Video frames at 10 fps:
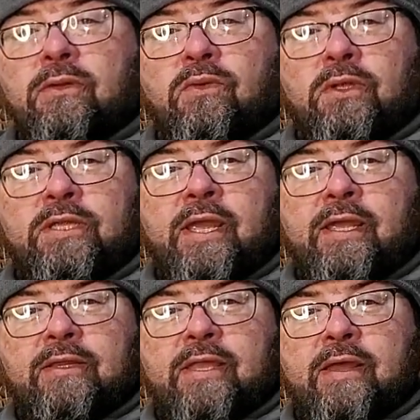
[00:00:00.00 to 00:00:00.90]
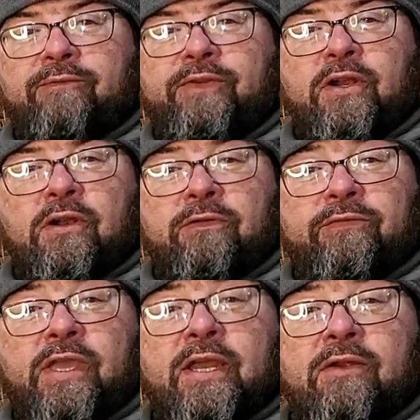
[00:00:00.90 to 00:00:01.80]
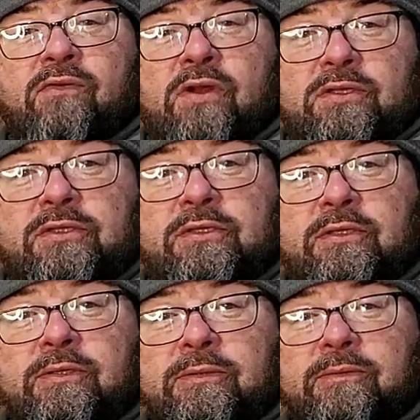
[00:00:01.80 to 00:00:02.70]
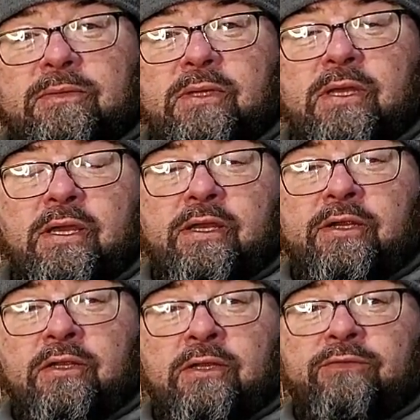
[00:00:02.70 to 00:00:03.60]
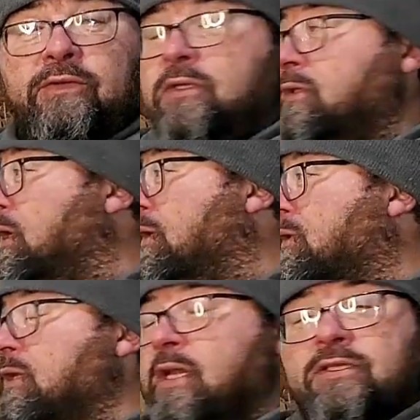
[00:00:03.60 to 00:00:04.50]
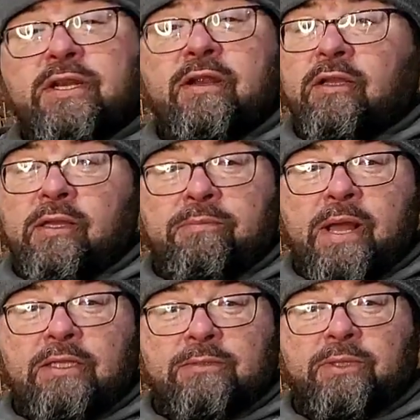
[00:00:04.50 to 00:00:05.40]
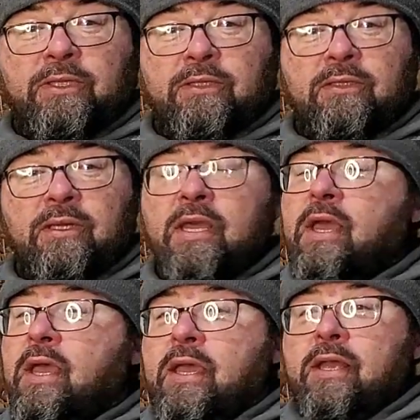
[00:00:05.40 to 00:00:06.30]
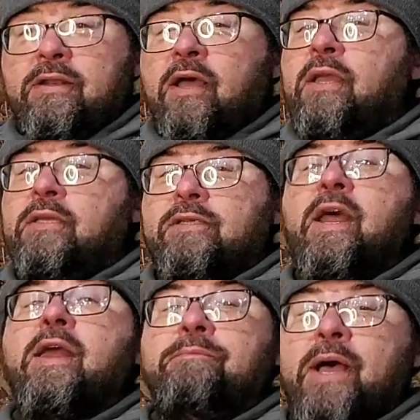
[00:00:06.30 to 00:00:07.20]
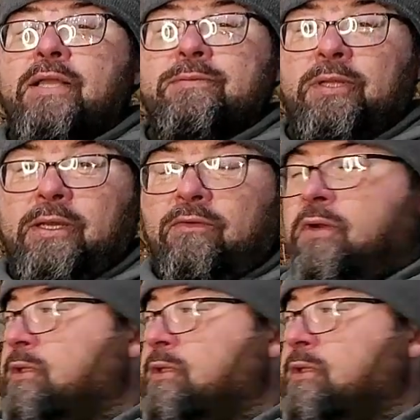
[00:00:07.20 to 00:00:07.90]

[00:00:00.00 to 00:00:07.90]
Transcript: will take that fear of getting runs out of your life because it's it's nearly impossible. Not it's not impossible to get